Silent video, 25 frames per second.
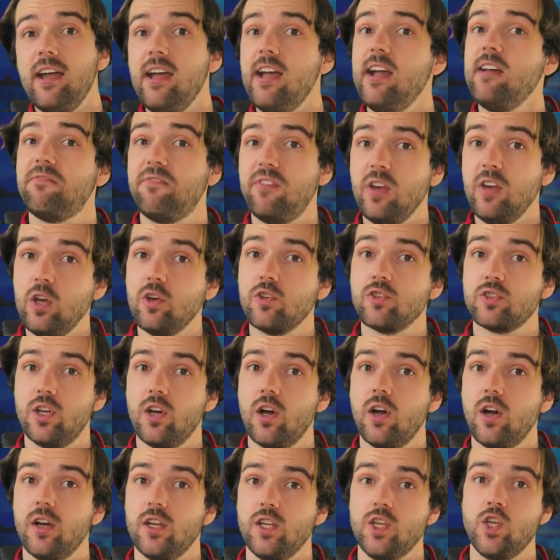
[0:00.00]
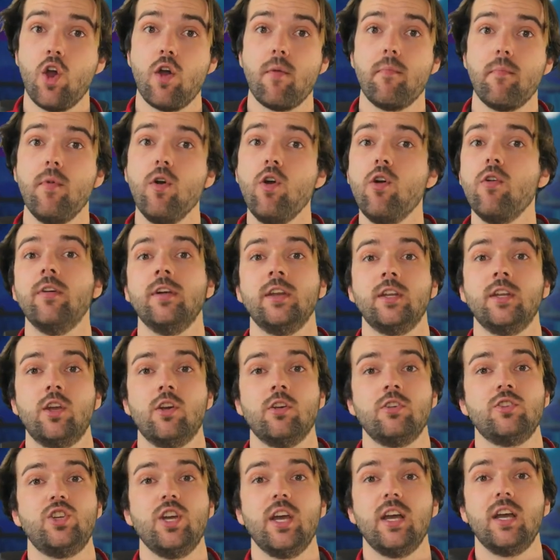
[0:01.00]
It feels good. You're moving,
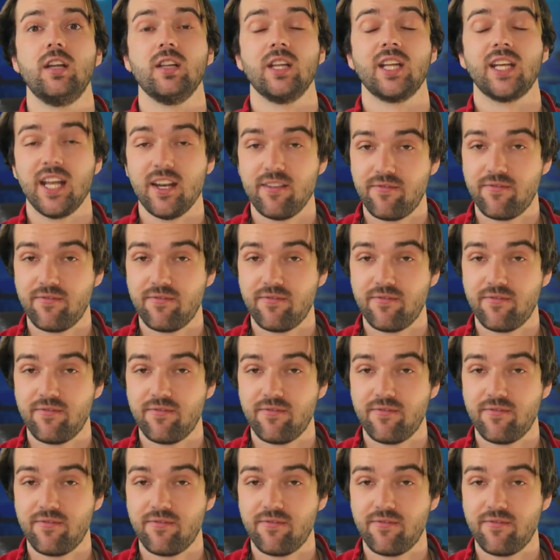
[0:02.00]
you're jiggling.